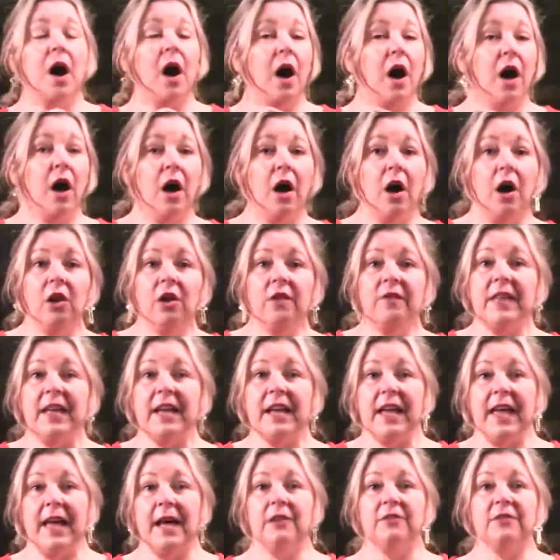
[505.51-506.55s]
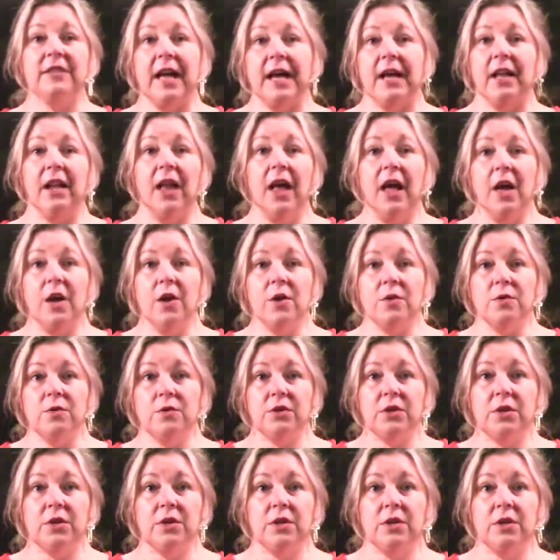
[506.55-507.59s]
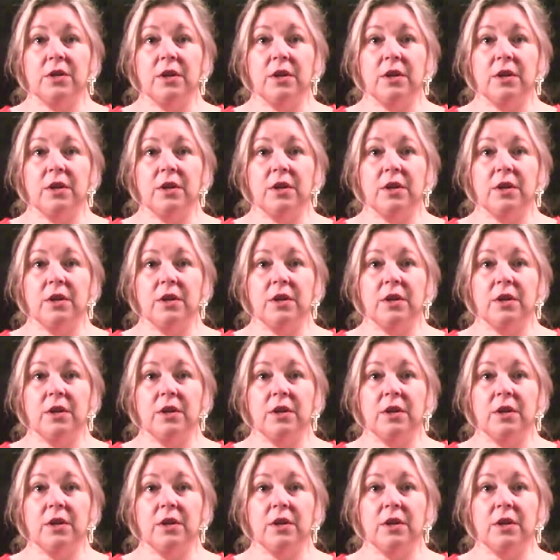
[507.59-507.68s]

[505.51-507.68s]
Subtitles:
all of the accounts I closed,